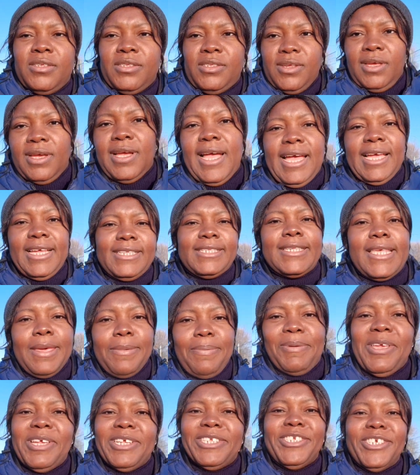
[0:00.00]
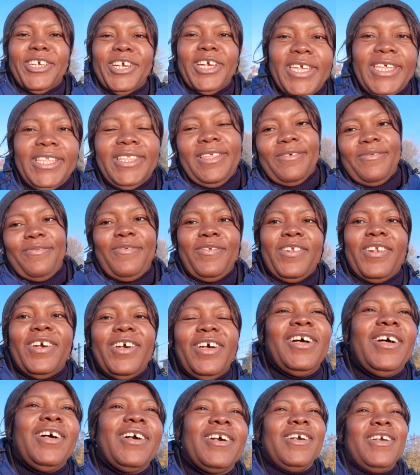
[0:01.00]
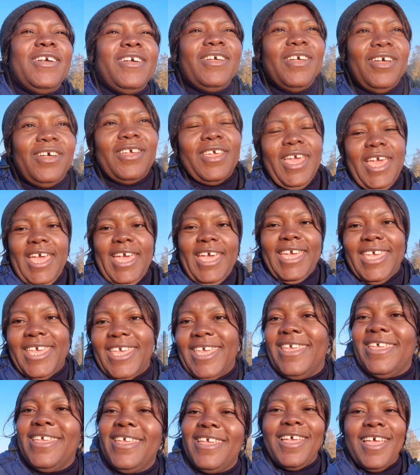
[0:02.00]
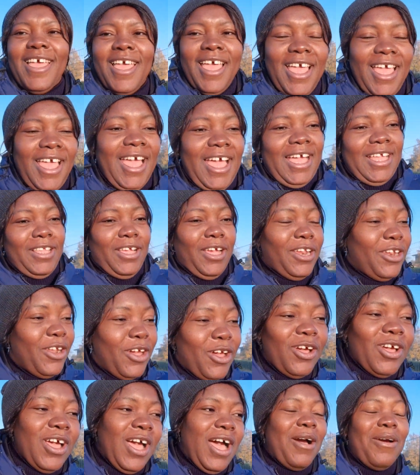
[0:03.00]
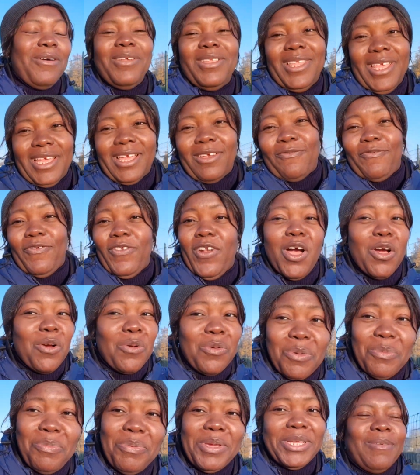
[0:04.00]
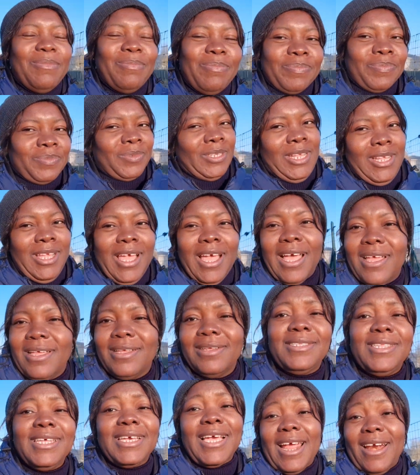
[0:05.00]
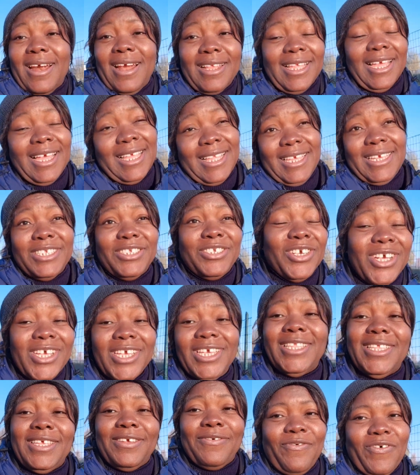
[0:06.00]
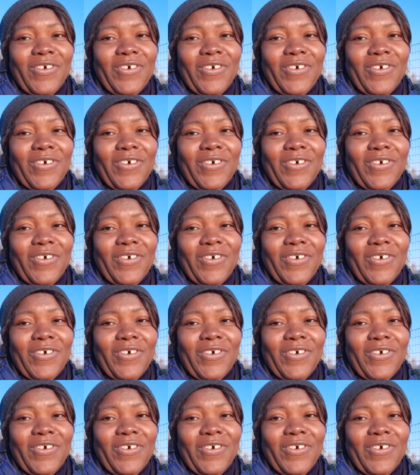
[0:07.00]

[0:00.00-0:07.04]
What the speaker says: So guys, keep enjoying the vlog, okay? I don't know how the vlog will be. Stick around and enjoy it.